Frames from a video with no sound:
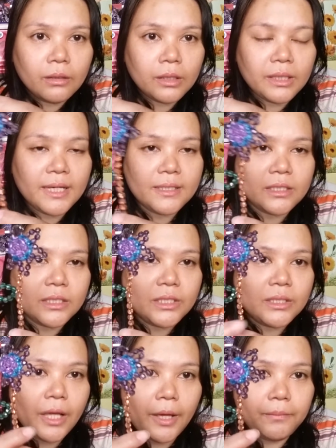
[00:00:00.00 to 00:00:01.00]
It has a
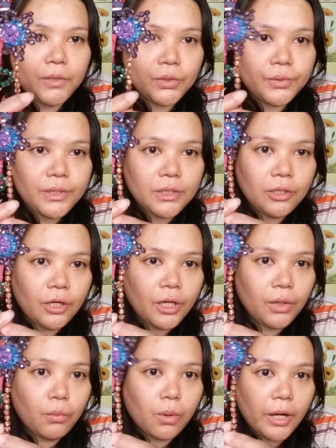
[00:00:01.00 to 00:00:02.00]
stem using
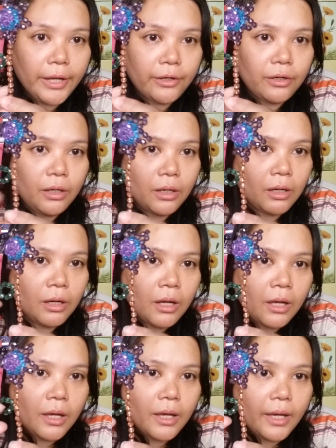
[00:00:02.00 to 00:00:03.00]
a wire,
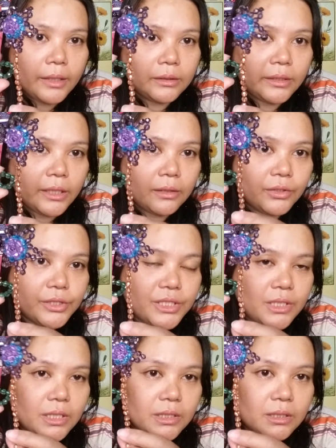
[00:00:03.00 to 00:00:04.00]
and then there's
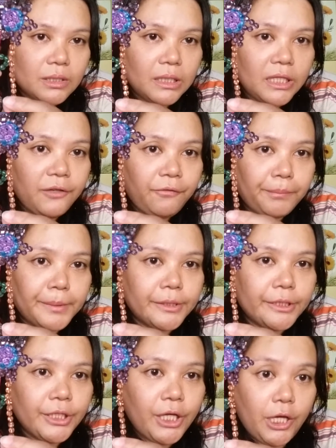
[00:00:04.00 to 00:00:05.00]
this leaf
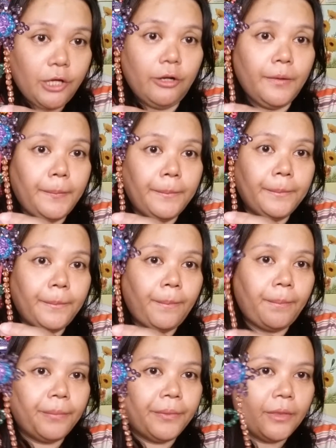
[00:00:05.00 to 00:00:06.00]
part here.
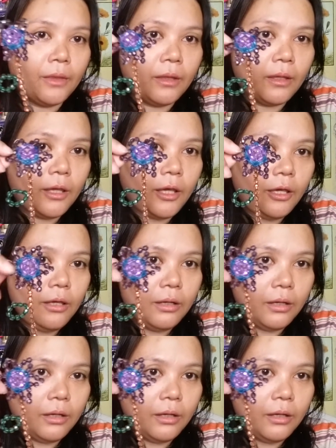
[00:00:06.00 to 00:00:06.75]
Okay,